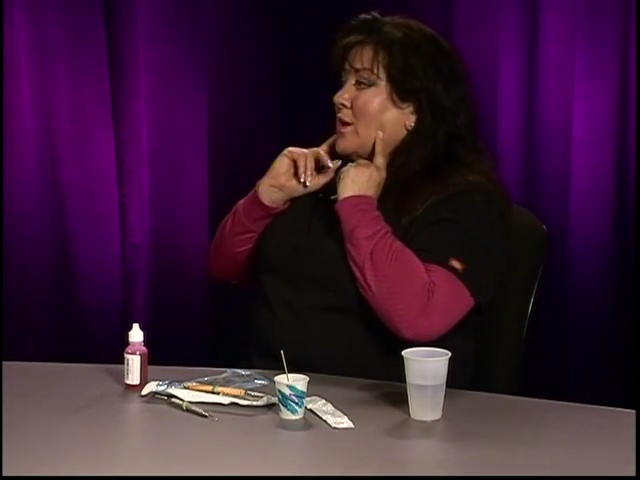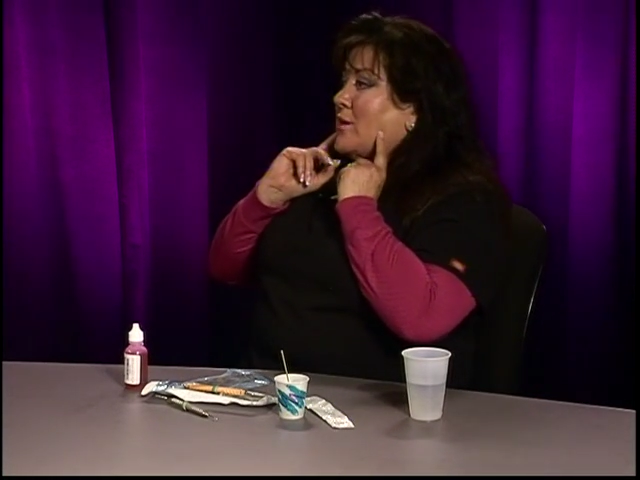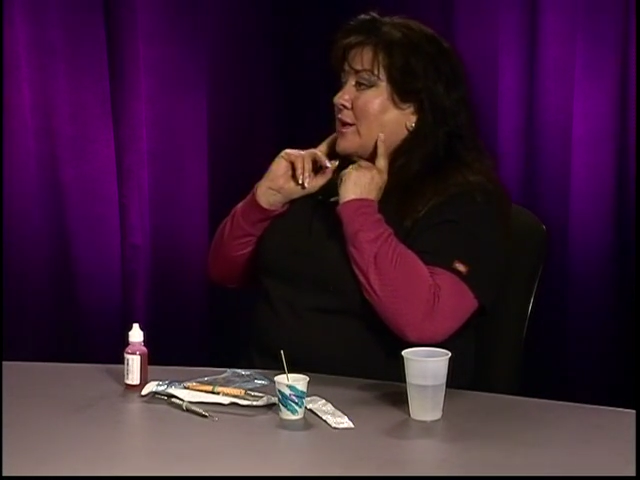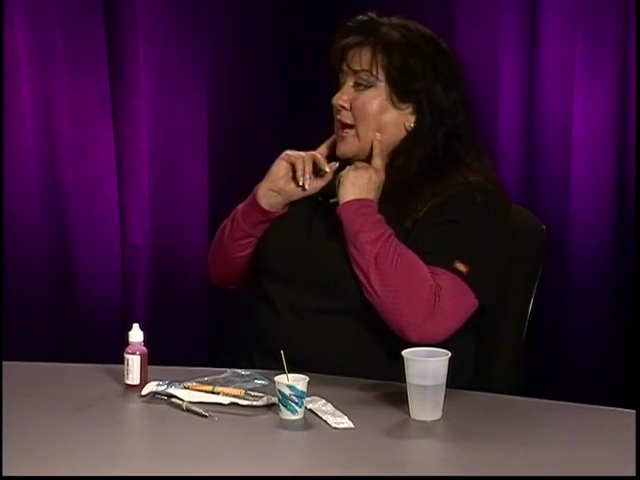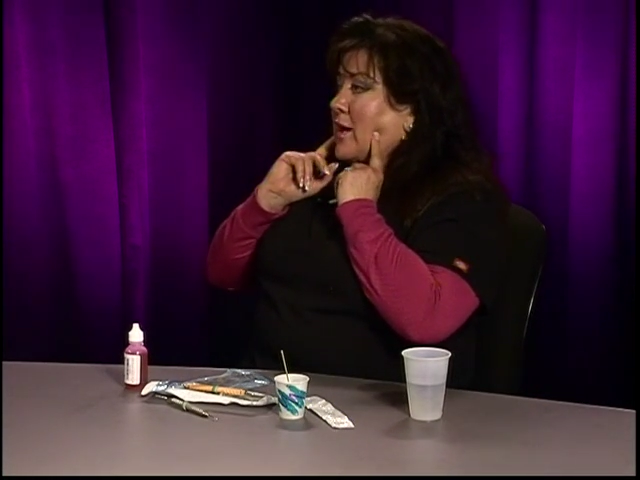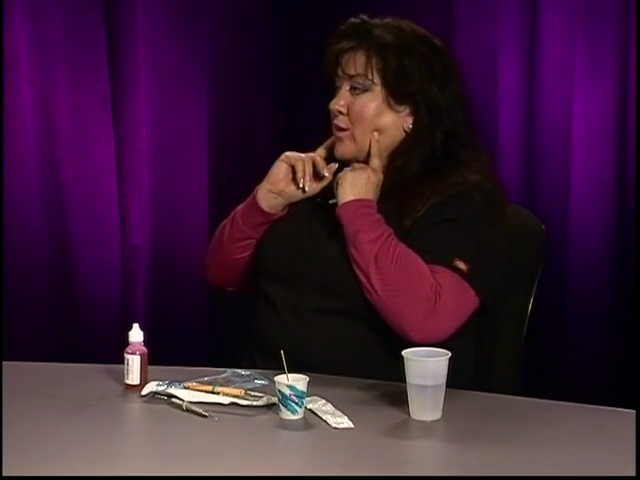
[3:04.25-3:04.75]

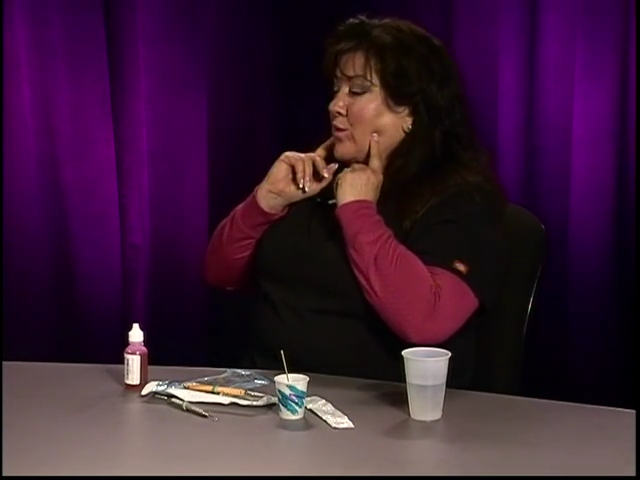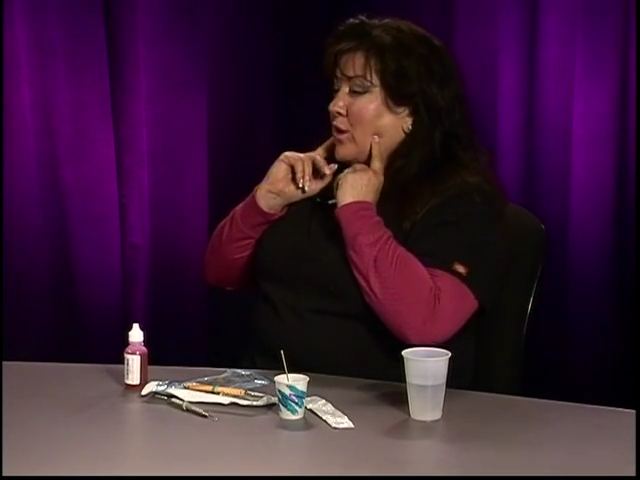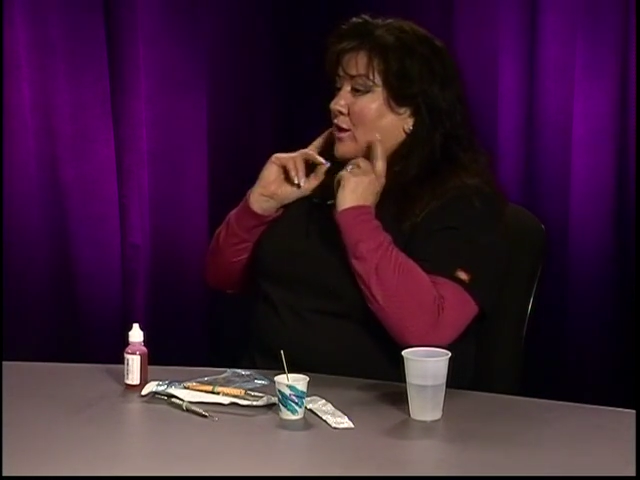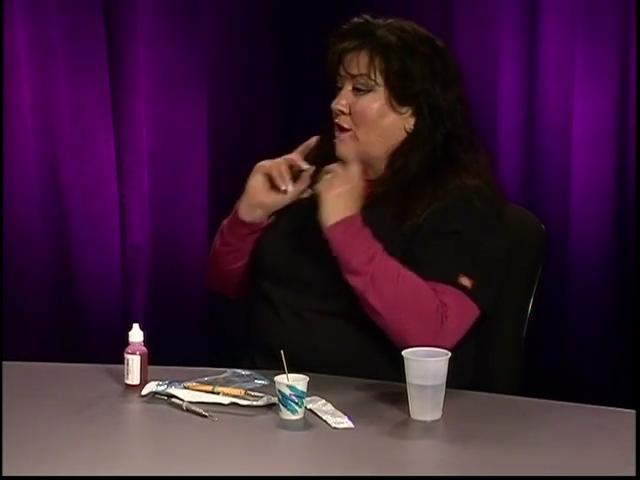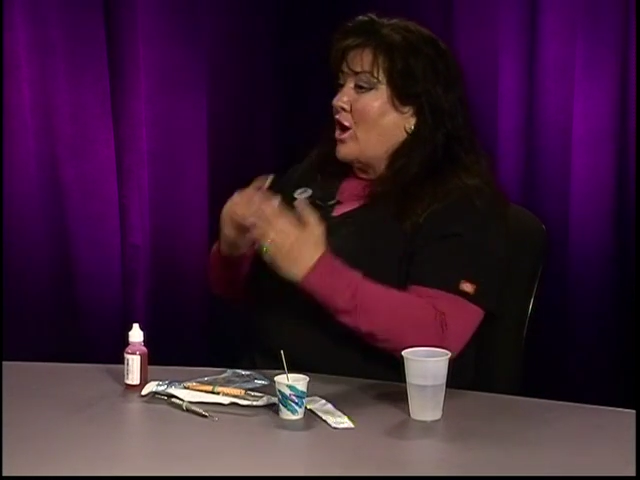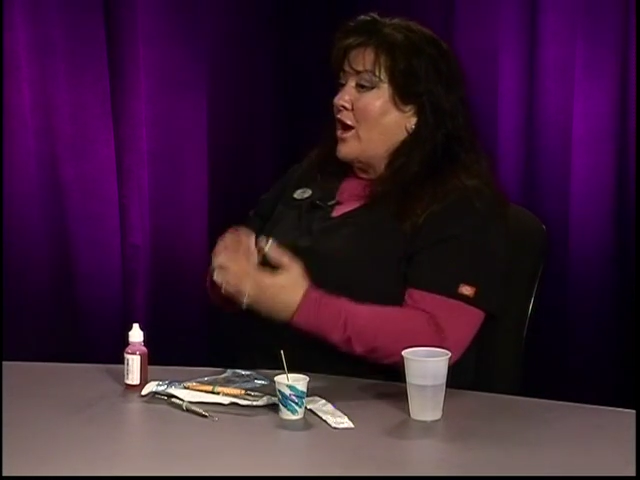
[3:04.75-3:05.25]
Now, a
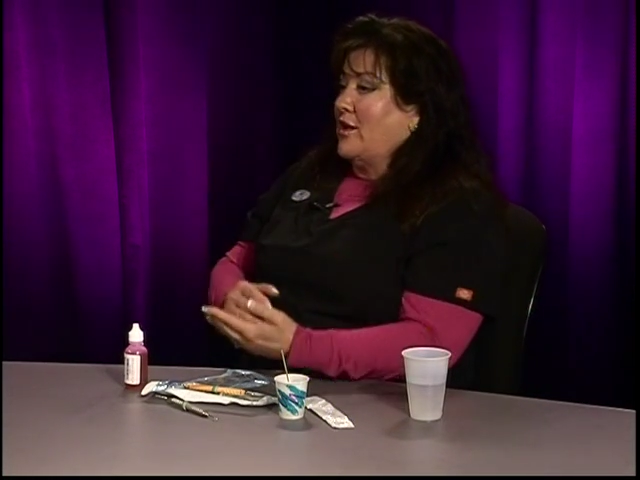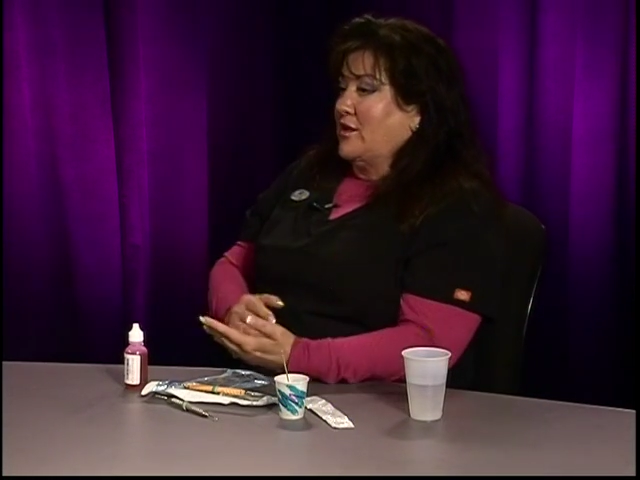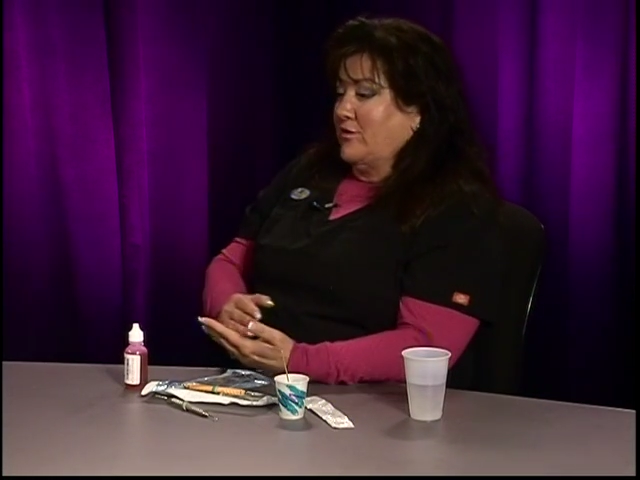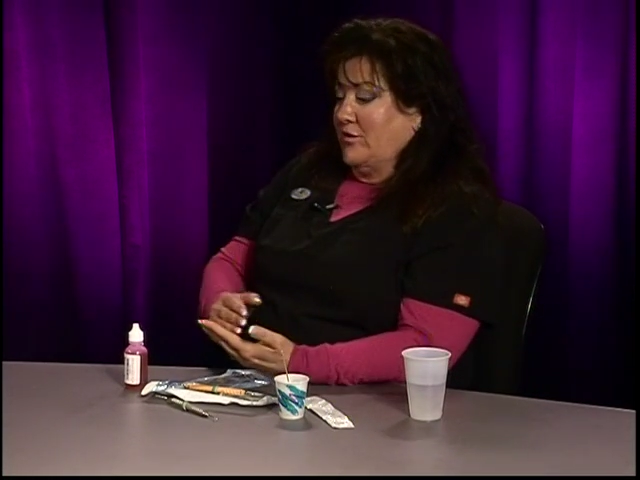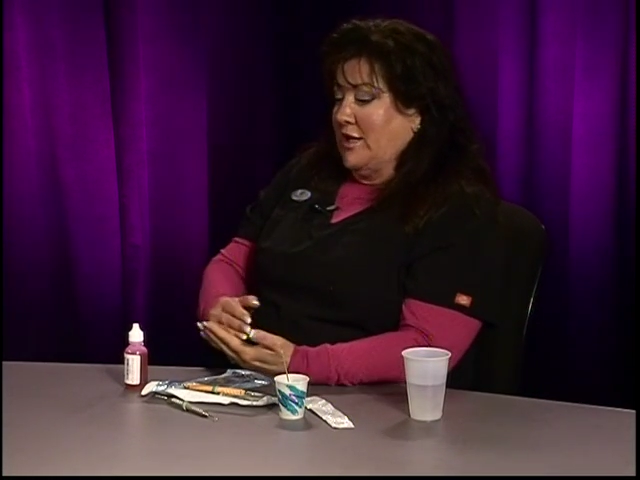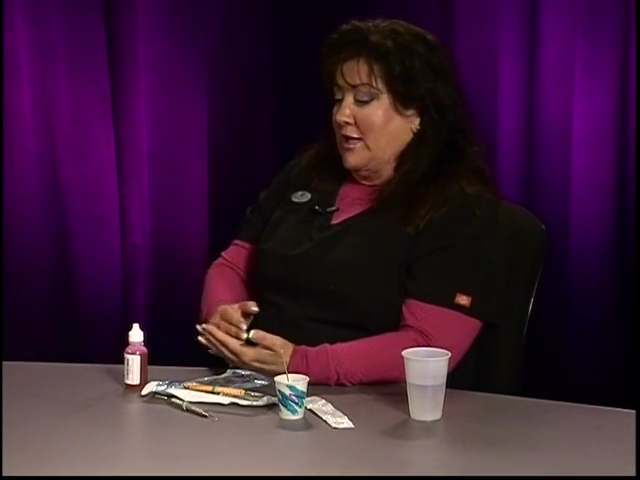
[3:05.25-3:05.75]
lot of
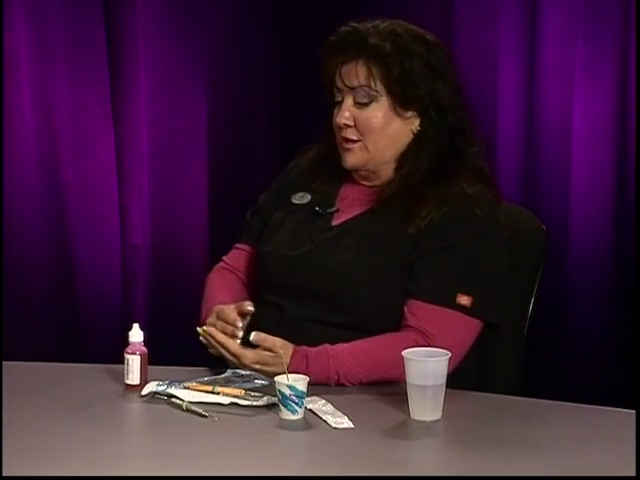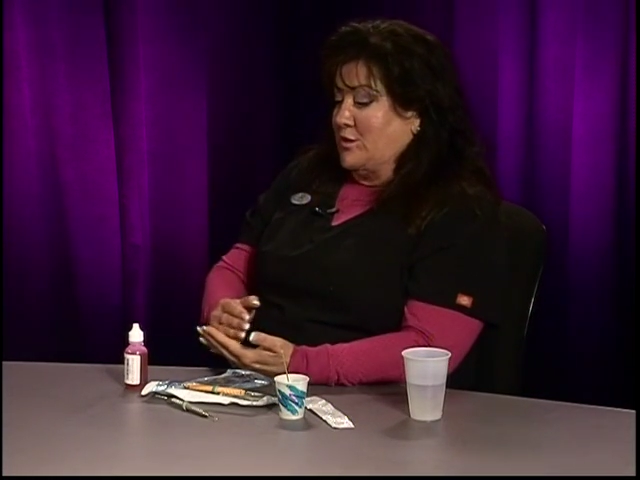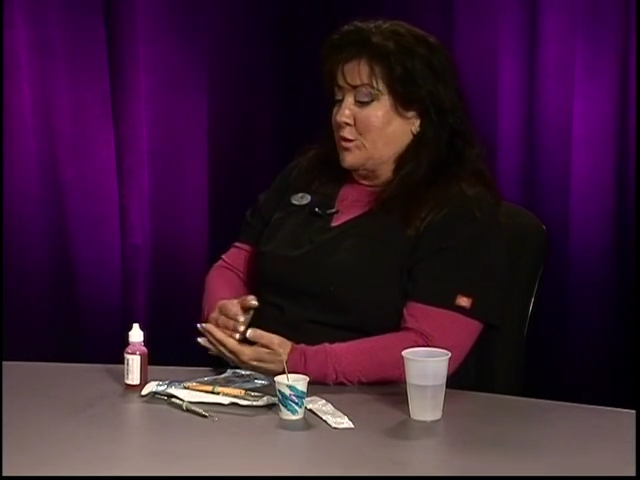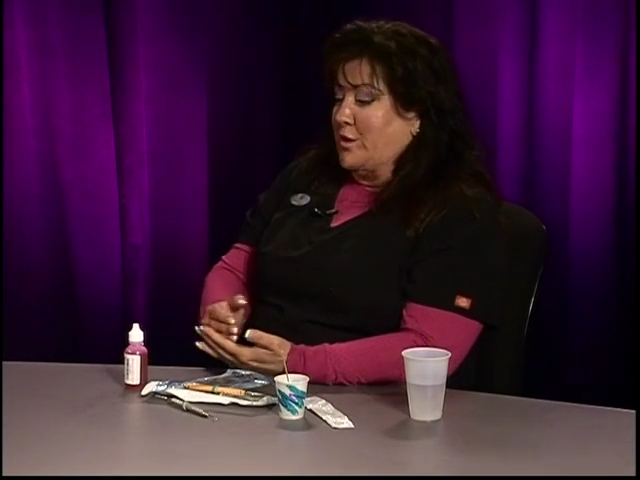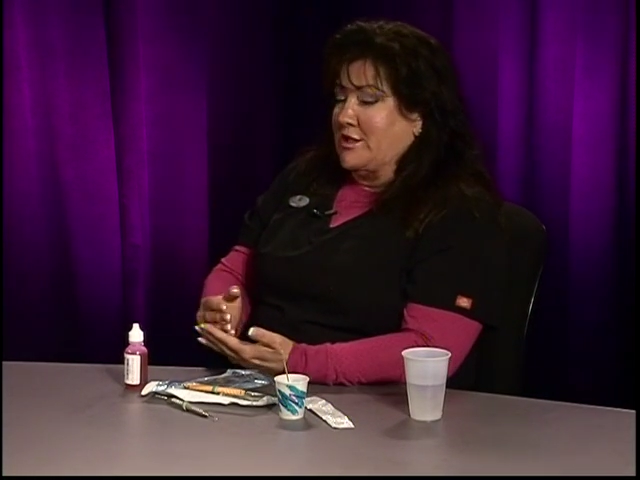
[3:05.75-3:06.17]
kids we're